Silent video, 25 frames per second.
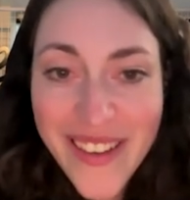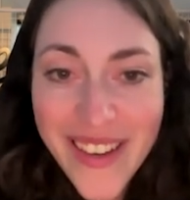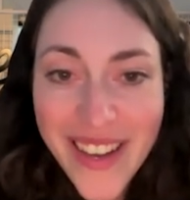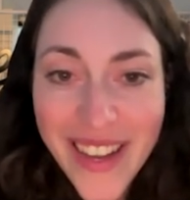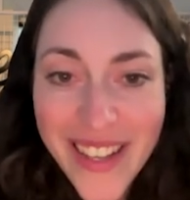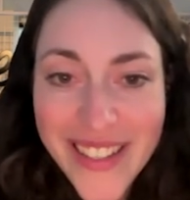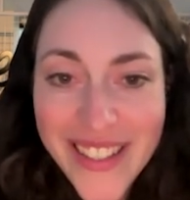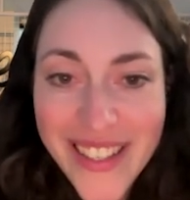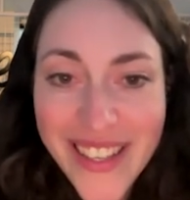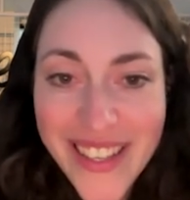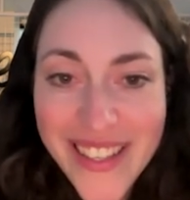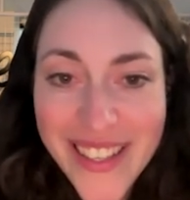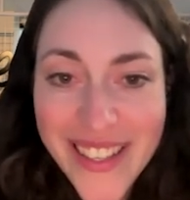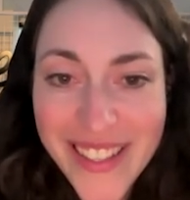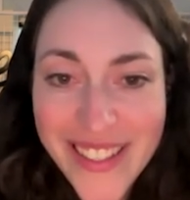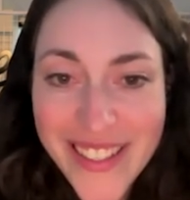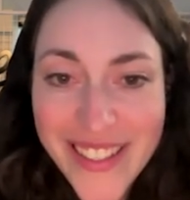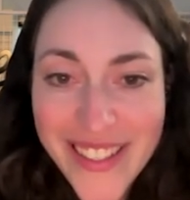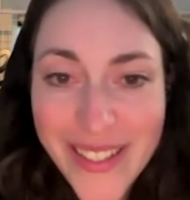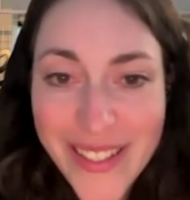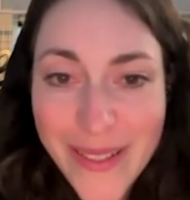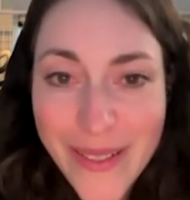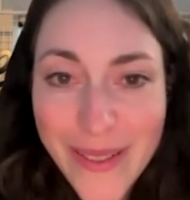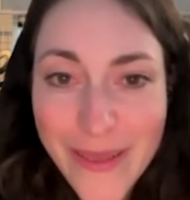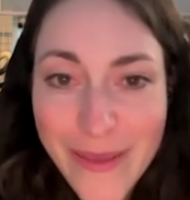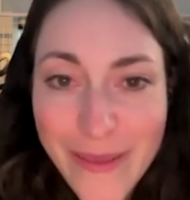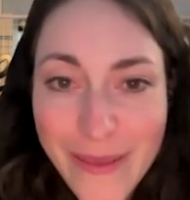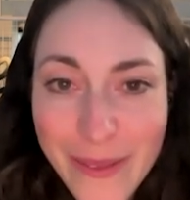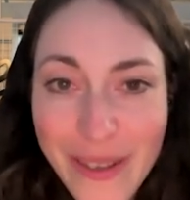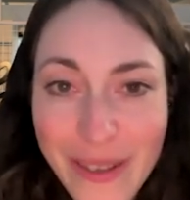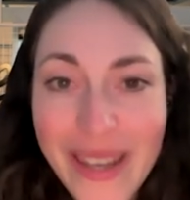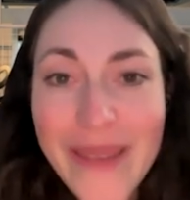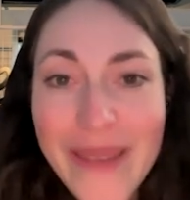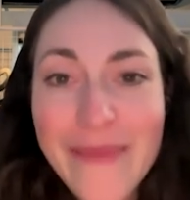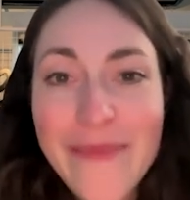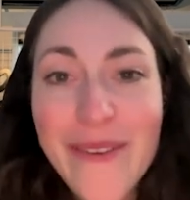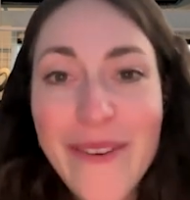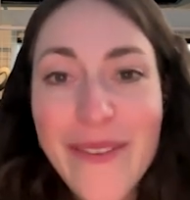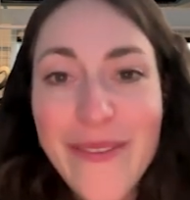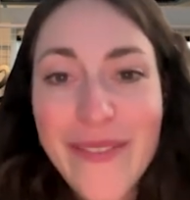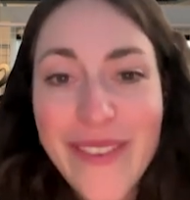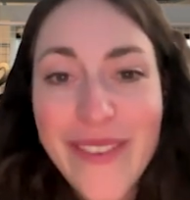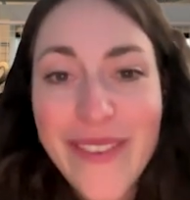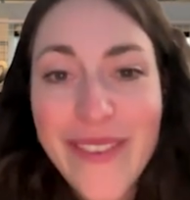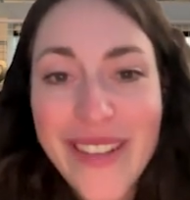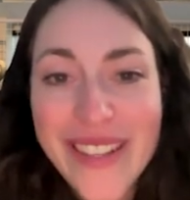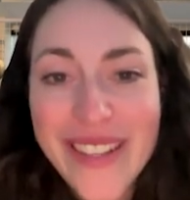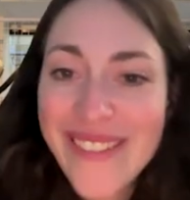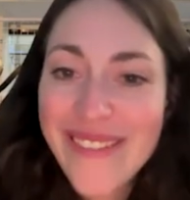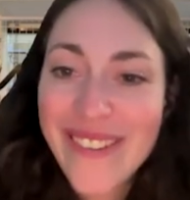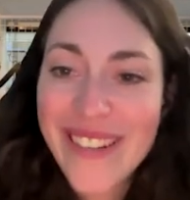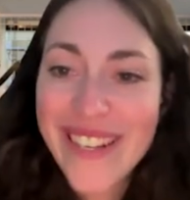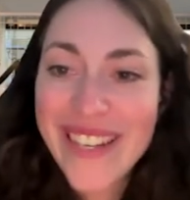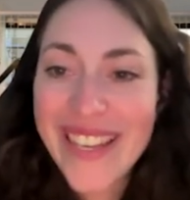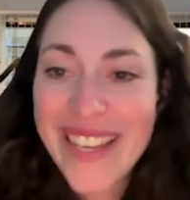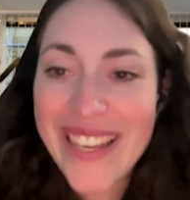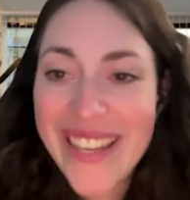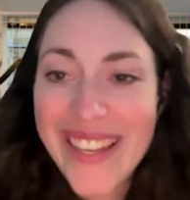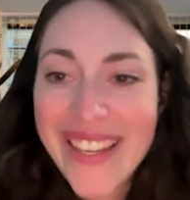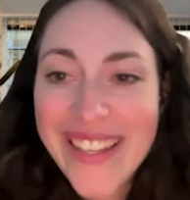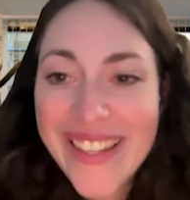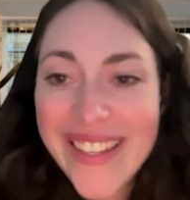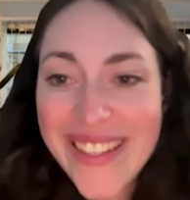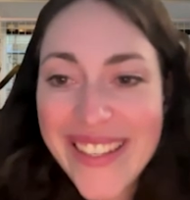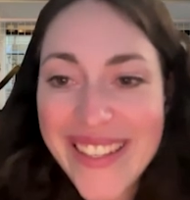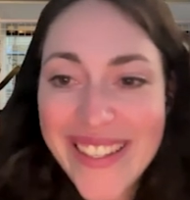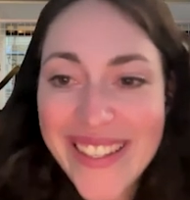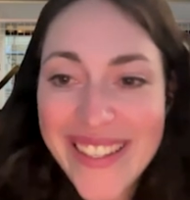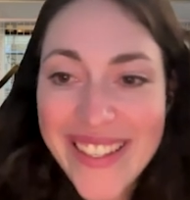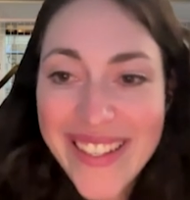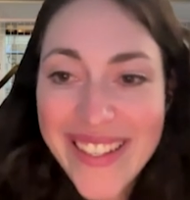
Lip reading: Kati, does it? Oh, perfect, it's working.